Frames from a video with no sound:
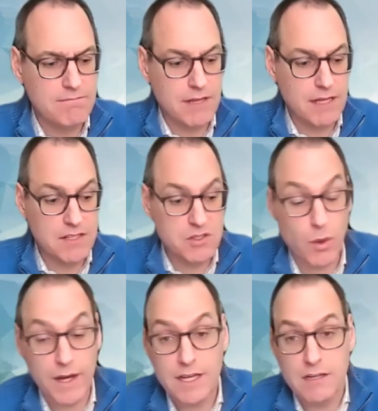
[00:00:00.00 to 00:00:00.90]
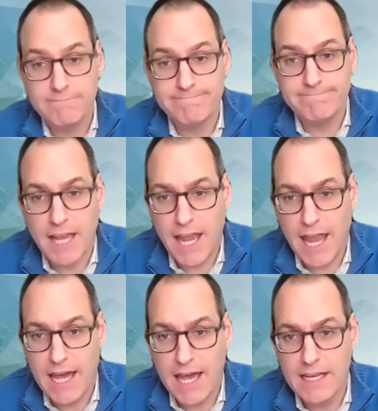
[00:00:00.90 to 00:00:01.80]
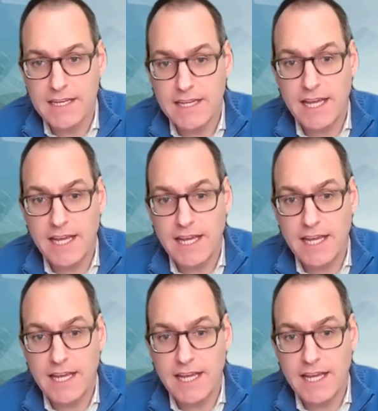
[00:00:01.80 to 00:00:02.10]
is quite ill, and